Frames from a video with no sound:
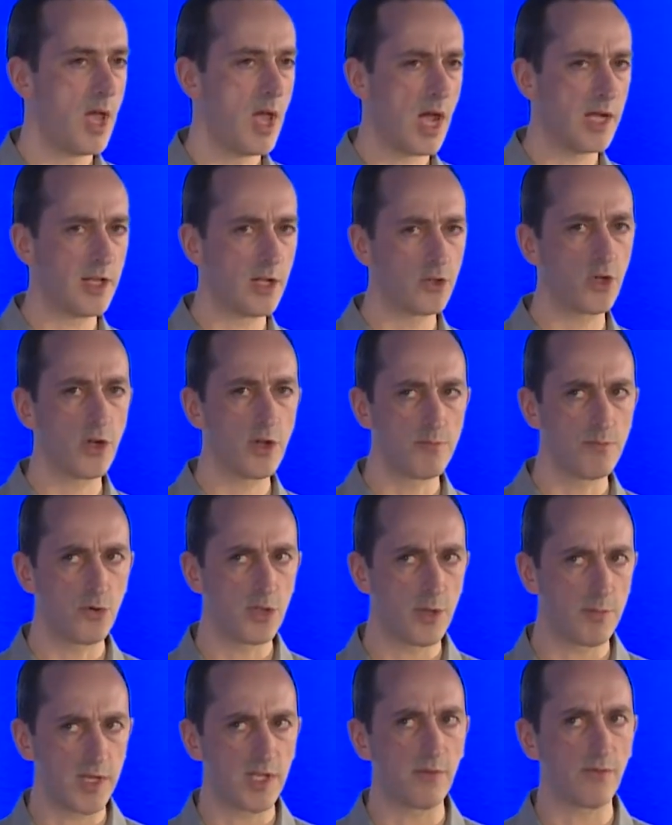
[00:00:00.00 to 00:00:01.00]
And I'll try and put
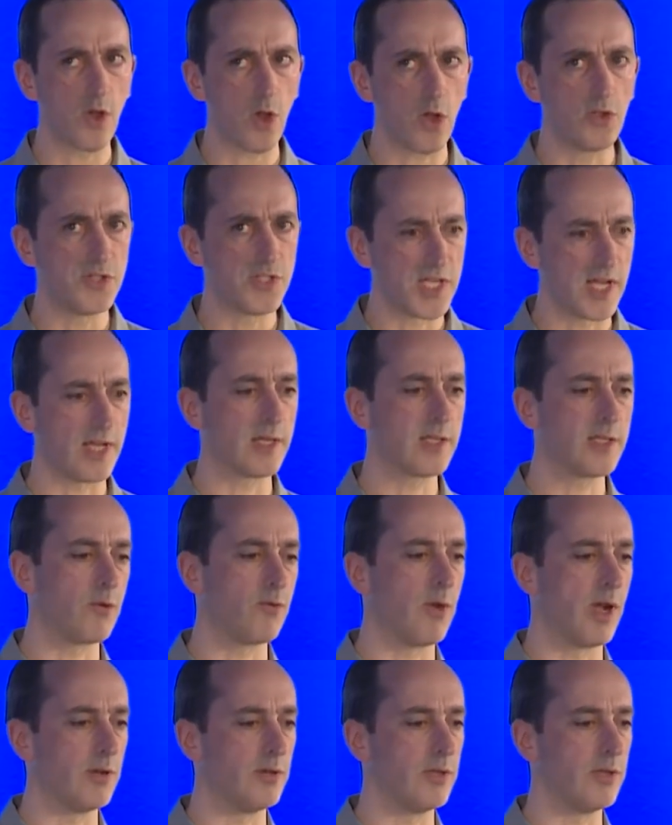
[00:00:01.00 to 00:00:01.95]
a bit of context around